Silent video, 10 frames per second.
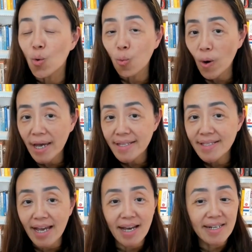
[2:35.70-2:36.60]
When
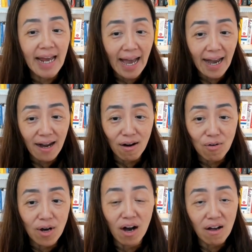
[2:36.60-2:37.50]
and
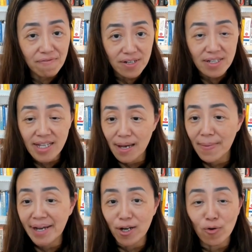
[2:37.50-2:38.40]
how often am
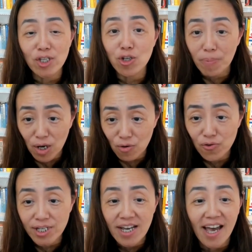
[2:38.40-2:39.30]
I going to
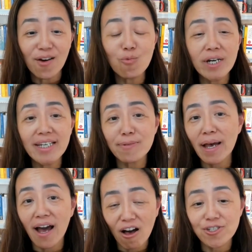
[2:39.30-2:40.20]
post? And what is my
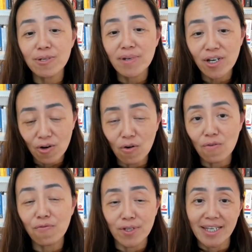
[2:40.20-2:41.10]
ultimate goal
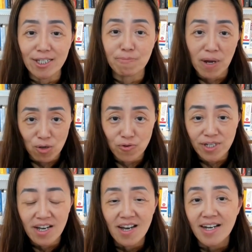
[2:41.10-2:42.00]
for these posts?
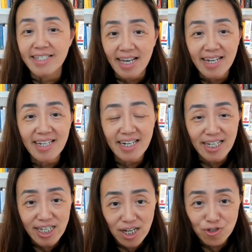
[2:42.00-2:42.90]
Setting an
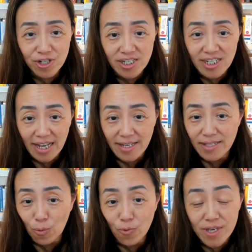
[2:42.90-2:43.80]
intention
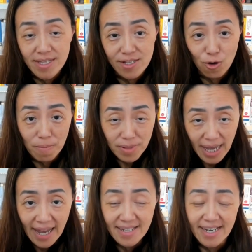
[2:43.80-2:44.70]
with your
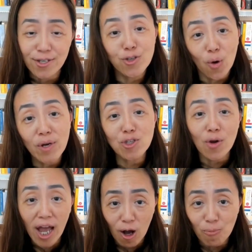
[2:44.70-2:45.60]
plan is going to
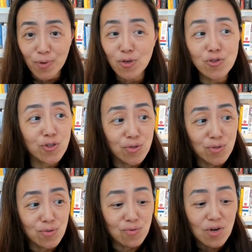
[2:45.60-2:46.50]
help you
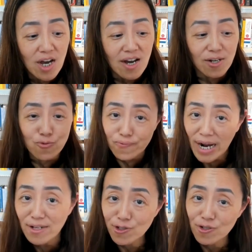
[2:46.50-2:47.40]
to
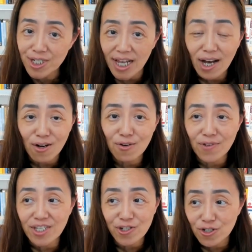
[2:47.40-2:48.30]
ground yourself
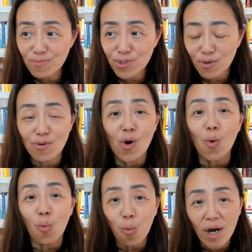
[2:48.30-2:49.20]
in terms of
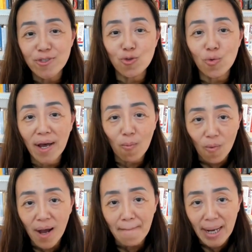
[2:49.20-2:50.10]
what do I
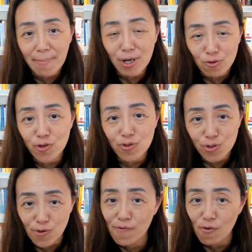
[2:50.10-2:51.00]
want my post to
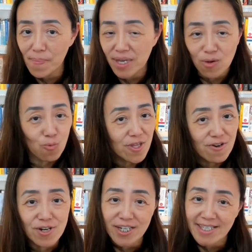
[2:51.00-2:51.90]
do for me, whether
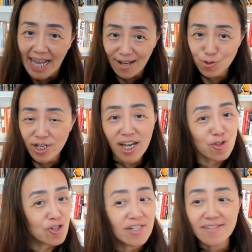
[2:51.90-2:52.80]
it's
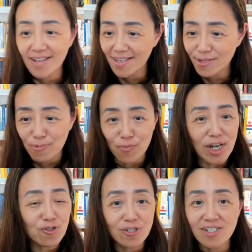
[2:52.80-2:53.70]
education,
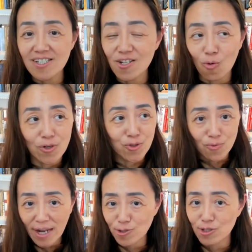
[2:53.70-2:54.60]
inspiration, or do
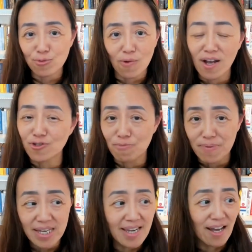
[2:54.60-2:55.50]
I just want to
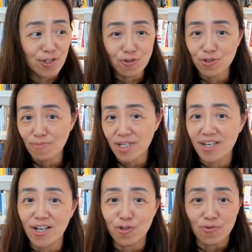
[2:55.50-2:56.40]
be on social
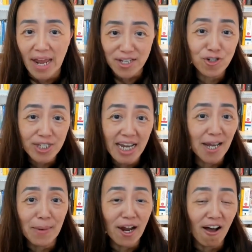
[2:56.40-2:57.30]
media to entertain
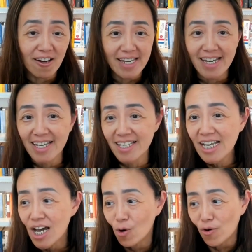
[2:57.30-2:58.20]
my audience,
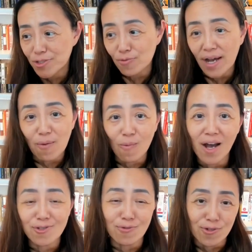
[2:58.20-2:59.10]
or do I
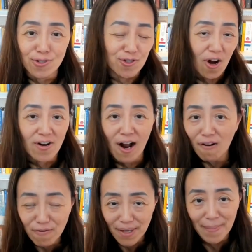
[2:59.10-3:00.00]
want to start
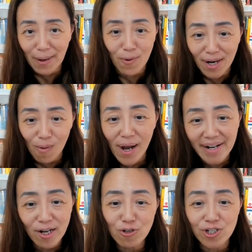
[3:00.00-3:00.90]
offering my one-on-one
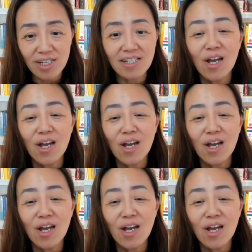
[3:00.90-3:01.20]
coaching?